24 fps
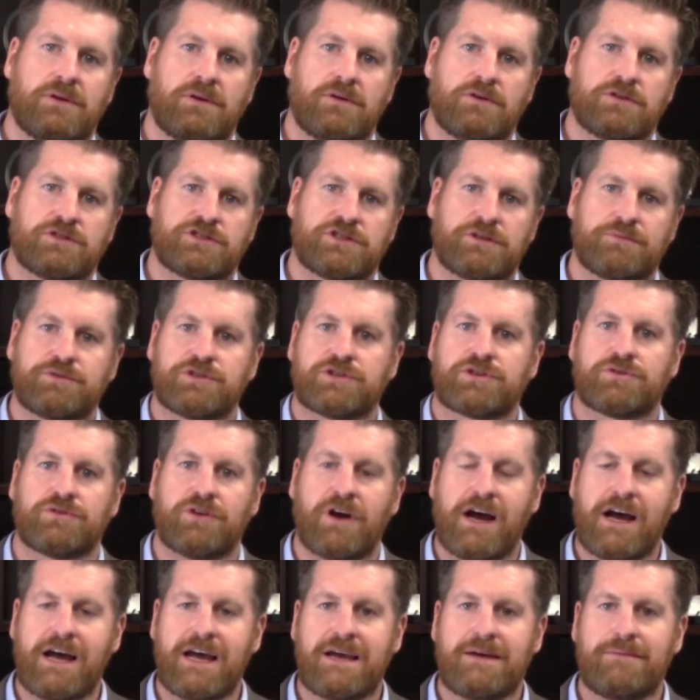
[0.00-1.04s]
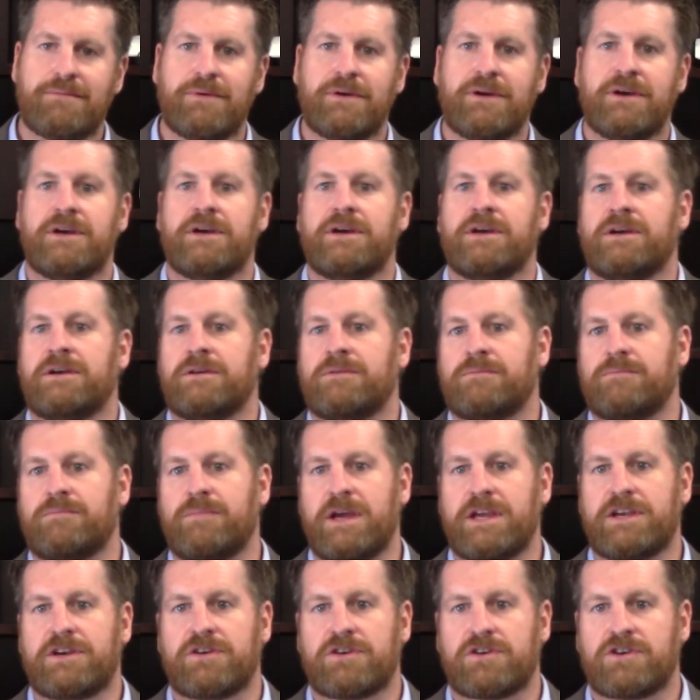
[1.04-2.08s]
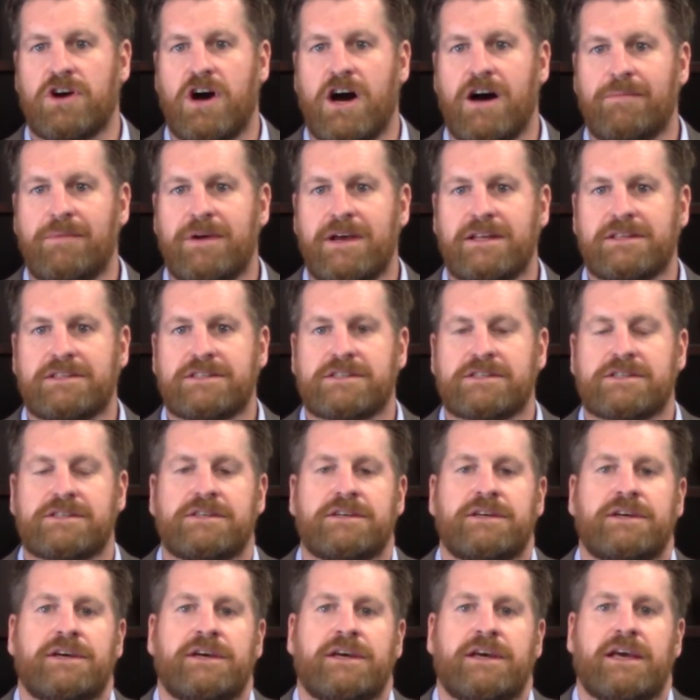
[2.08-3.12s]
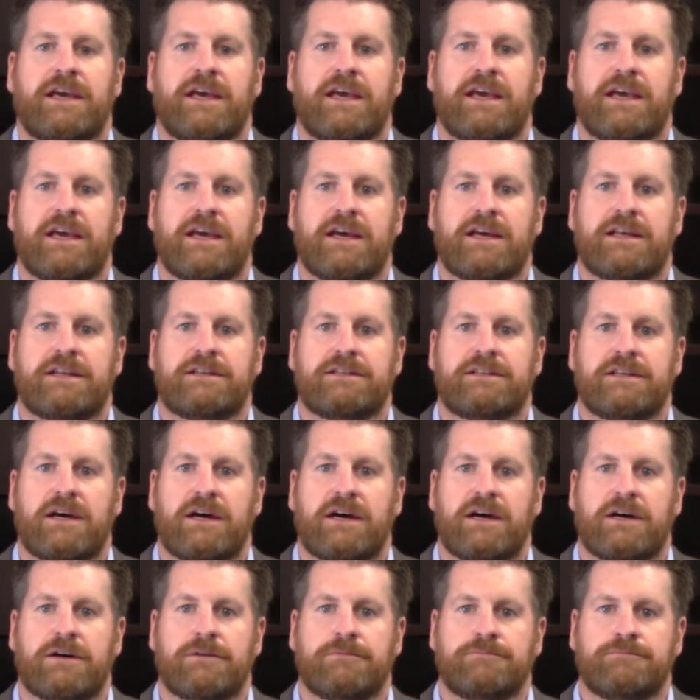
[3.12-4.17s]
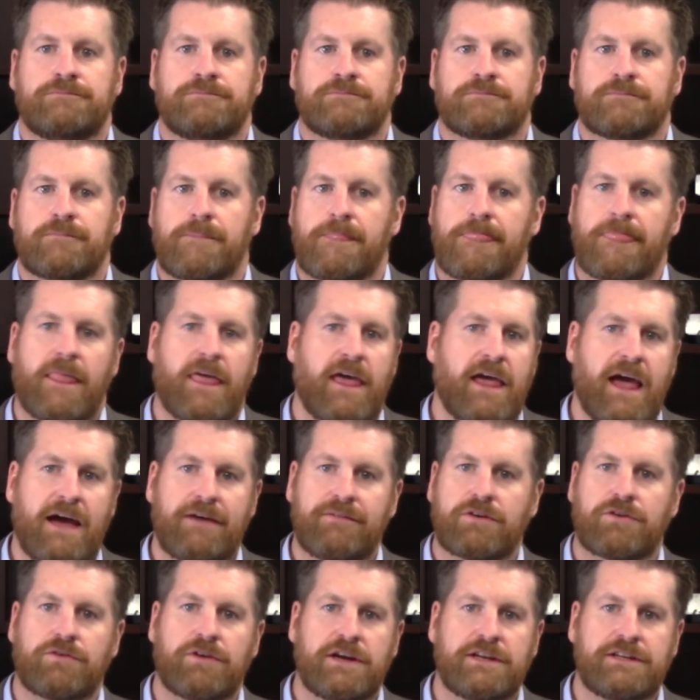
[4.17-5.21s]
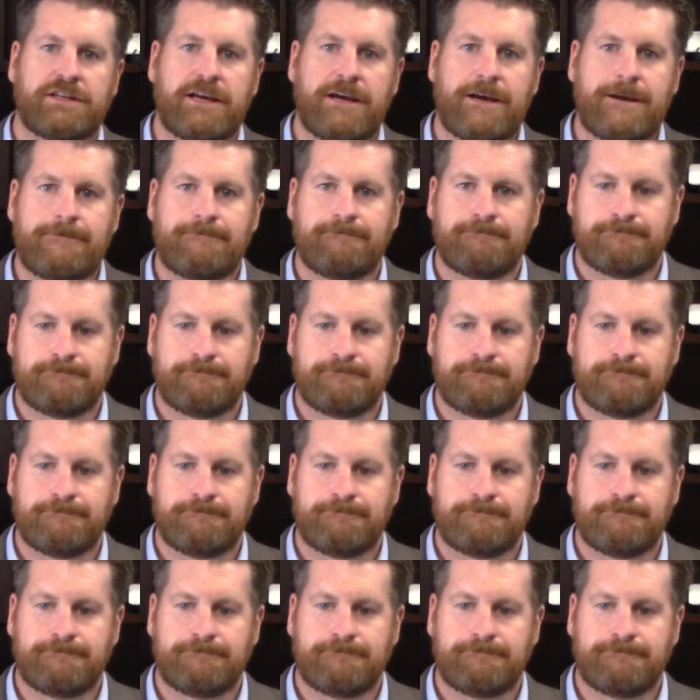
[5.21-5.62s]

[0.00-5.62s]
subscribe, make your comments, and have a great day.